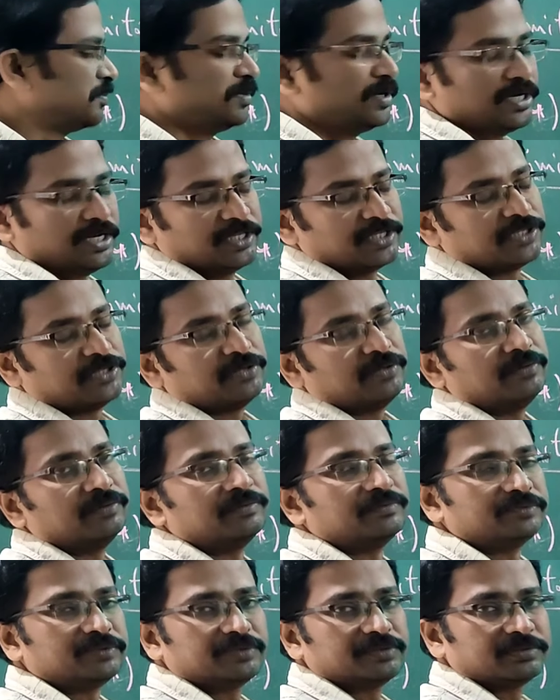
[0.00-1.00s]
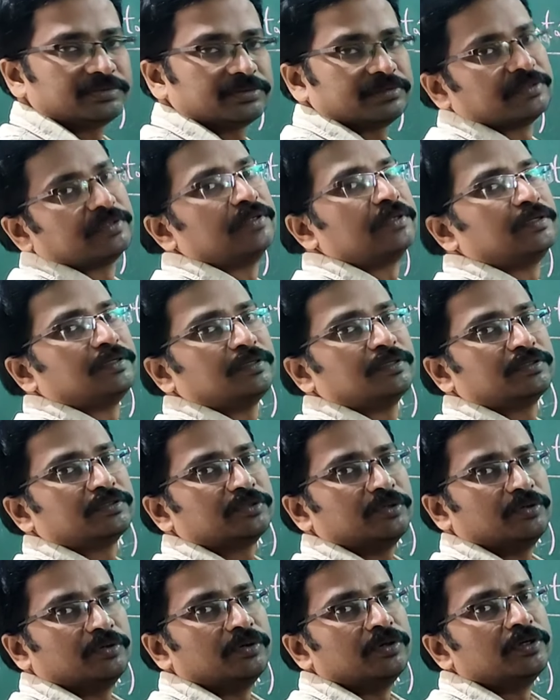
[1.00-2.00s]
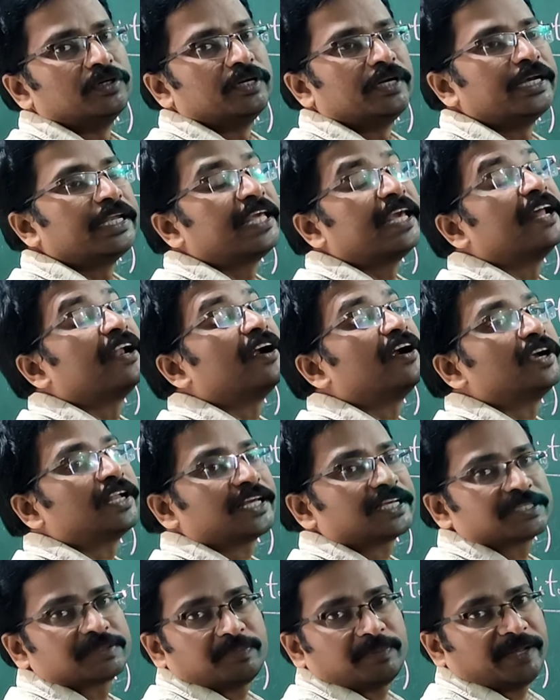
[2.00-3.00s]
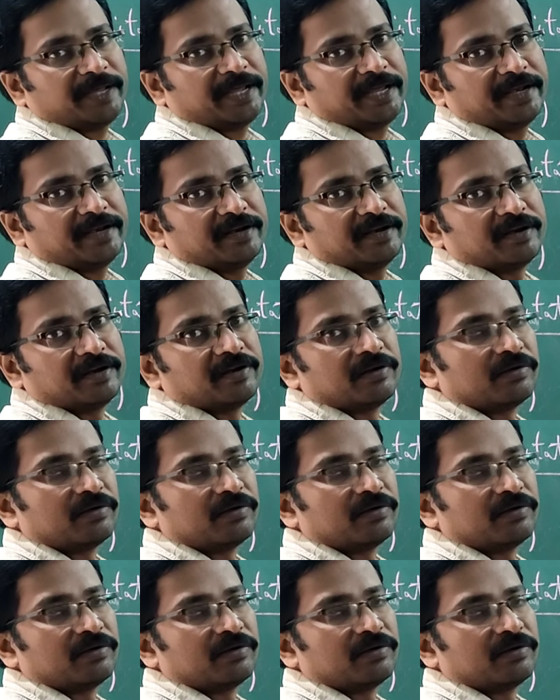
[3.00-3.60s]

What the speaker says: molecule. So it cannot explain